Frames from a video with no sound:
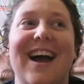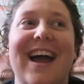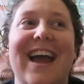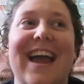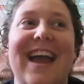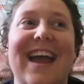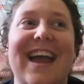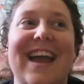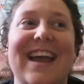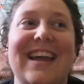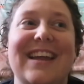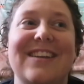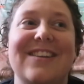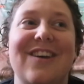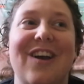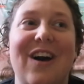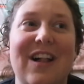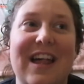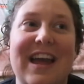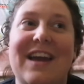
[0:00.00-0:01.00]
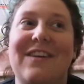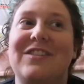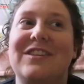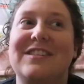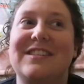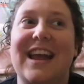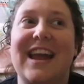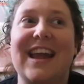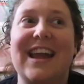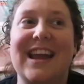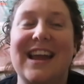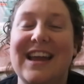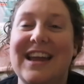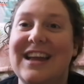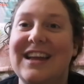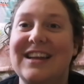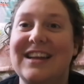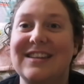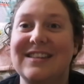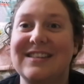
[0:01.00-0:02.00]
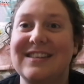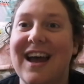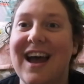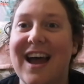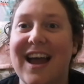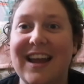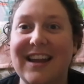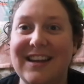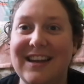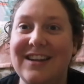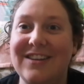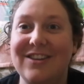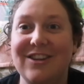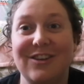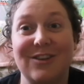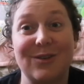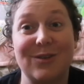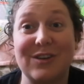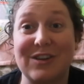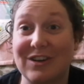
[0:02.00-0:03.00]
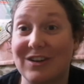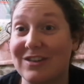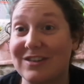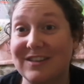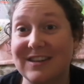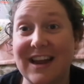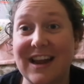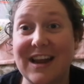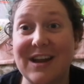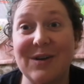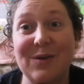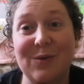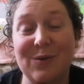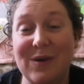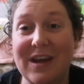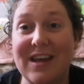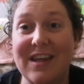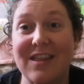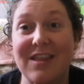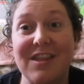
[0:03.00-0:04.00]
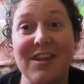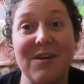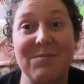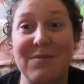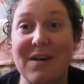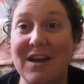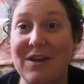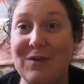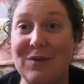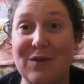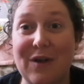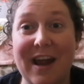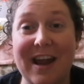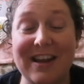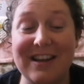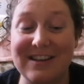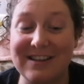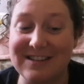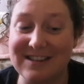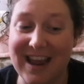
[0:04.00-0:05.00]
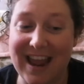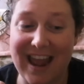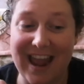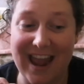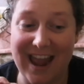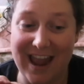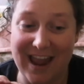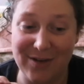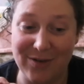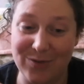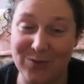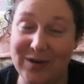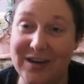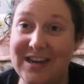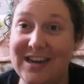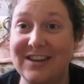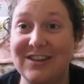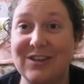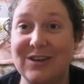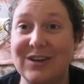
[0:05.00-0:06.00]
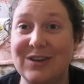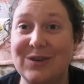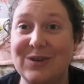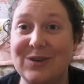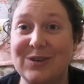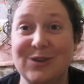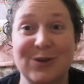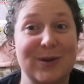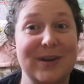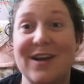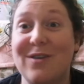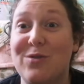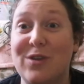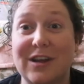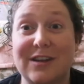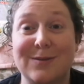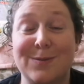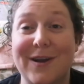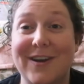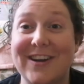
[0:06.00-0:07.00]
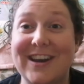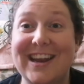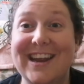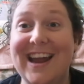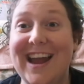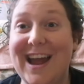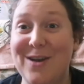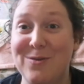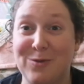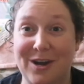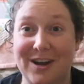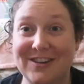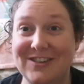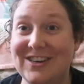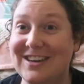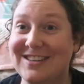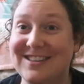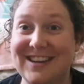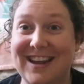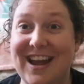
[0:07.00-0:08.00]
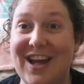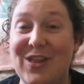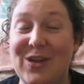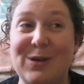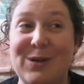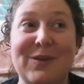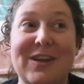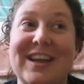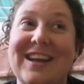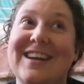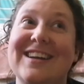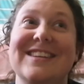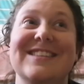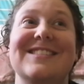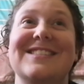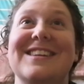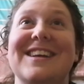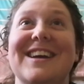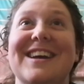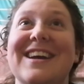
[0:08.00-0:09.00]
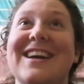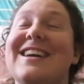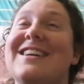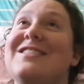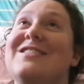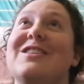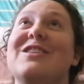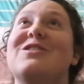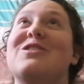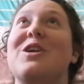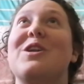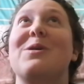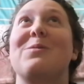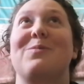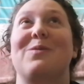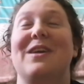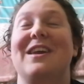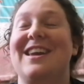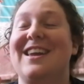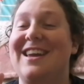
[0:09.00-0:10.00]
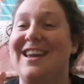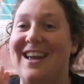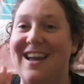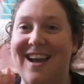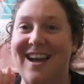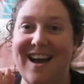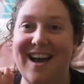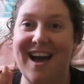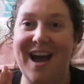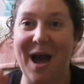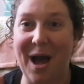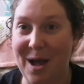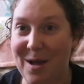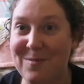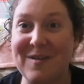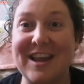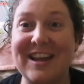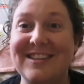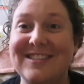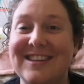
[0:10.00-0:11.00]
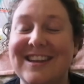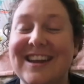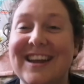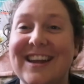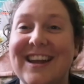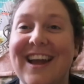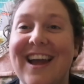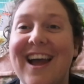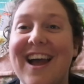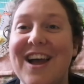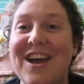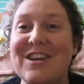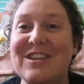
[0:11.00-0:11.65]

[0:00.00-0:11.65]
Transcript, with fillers: And all I have to say is I need to do a girls' night with my friend and we need to do a Netflix party and watch it together because this is going to be amazing.